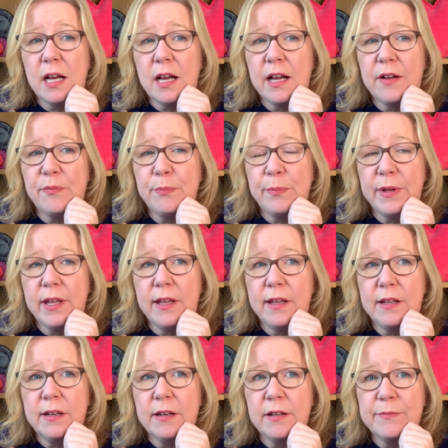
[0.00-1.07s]
have
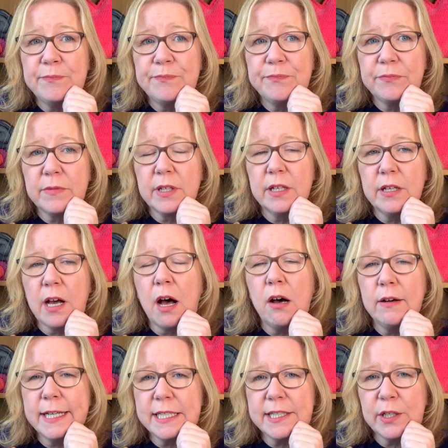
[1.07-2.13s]
been
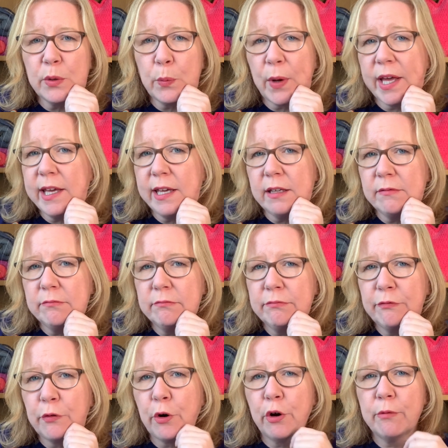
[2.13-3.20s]
hiding away
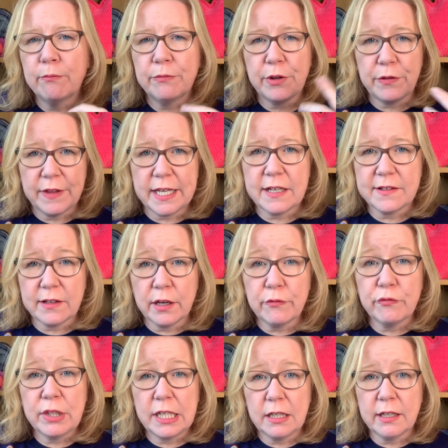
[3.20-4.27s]
from the things that I
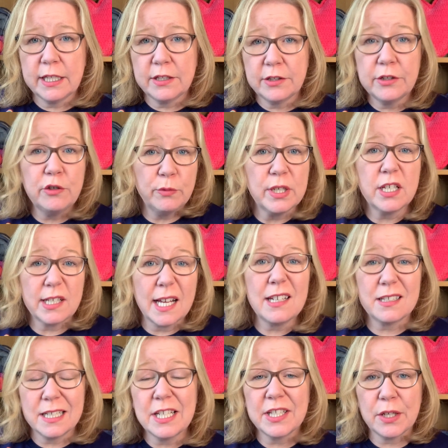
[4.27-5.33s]
really like to do, which is
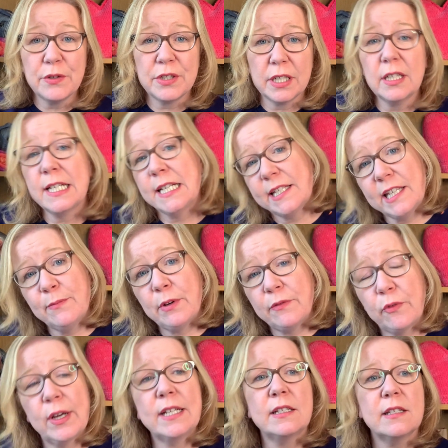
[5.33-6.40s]
actually socialise, see my
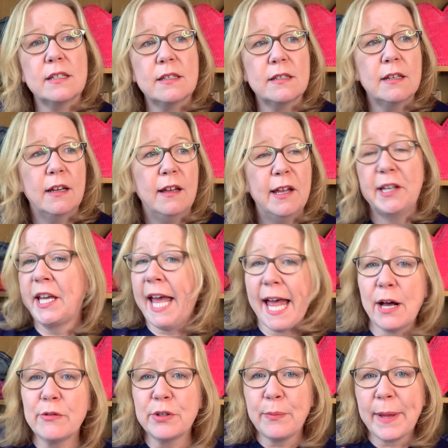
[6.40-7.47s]
friends, get
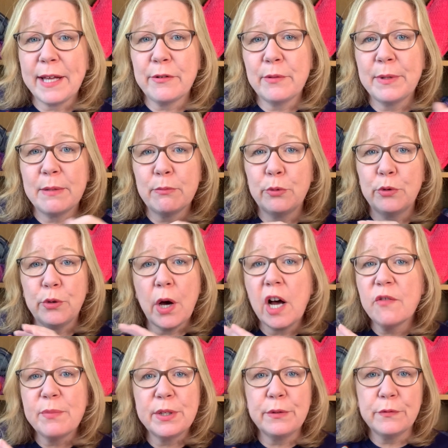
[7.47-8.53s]
out and about a bit more.
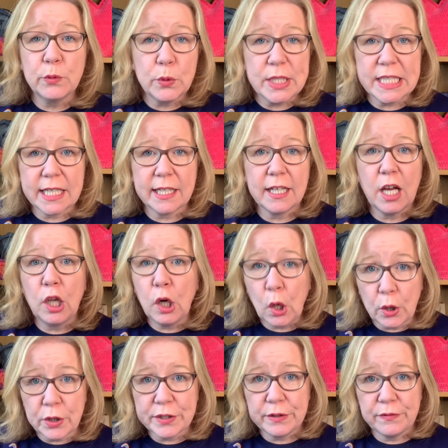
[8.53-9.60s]
I've been avoiding a
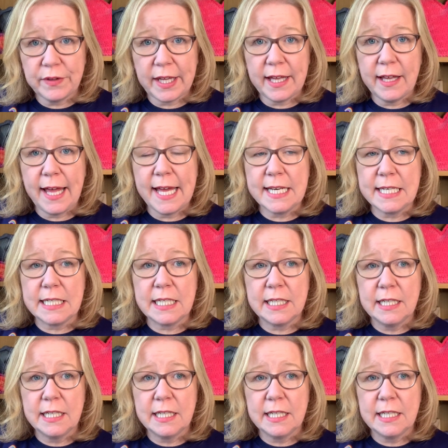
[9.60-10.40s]
lot of that, and